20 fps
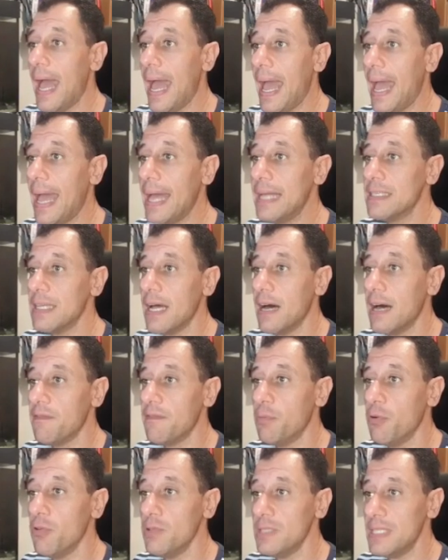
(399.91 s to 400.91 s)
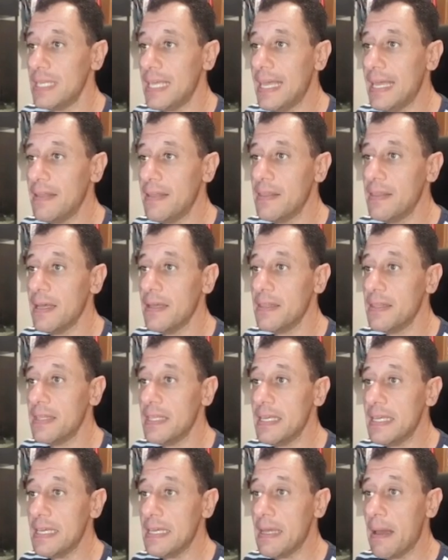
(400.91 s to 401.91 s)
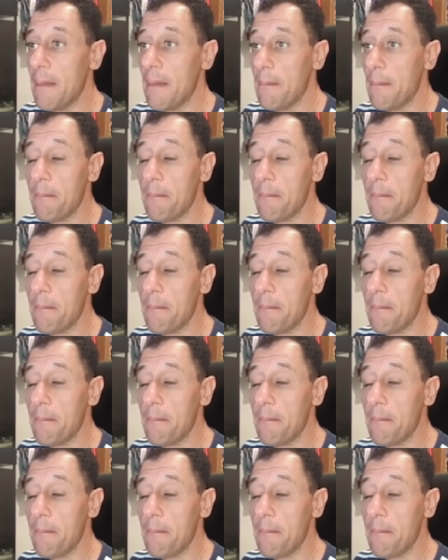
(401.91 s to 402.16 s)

and I've put in the